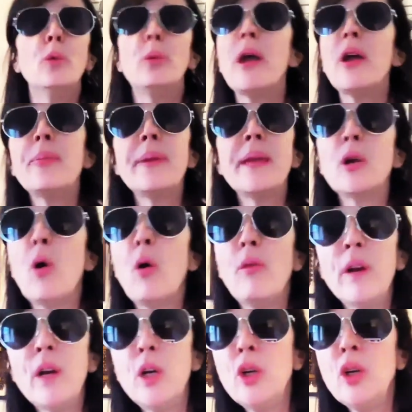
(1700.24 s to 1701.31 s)
we are being
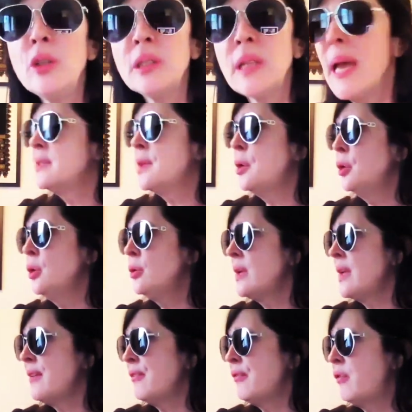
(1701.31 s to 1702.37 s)
overlooked. They're
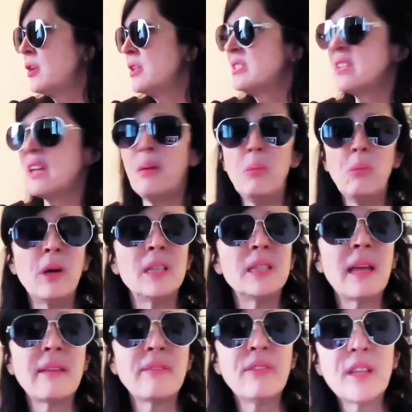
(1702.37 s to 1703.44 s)
looking for someone
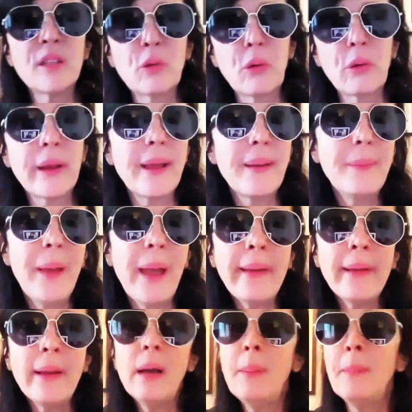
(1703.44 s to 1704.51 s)
like Victoria
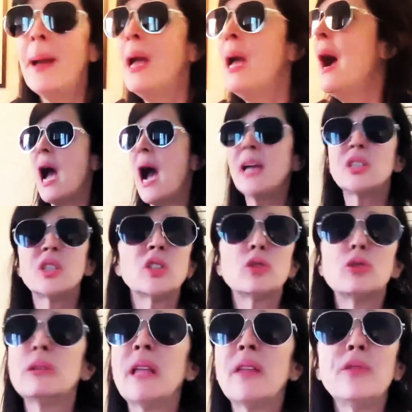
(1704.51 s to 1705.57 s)
Beckham. I just
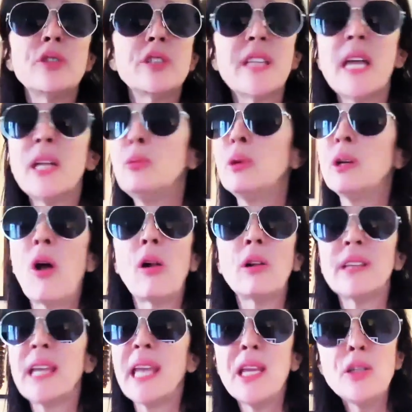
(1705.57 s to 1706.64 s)
don't understand what all
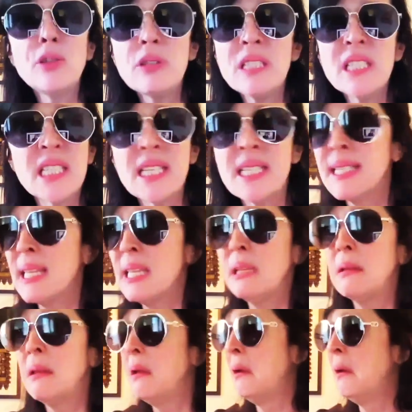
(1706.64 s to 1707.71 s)
the interest is
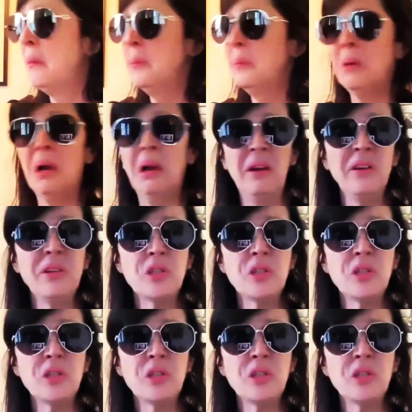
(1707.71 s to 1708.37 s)
in her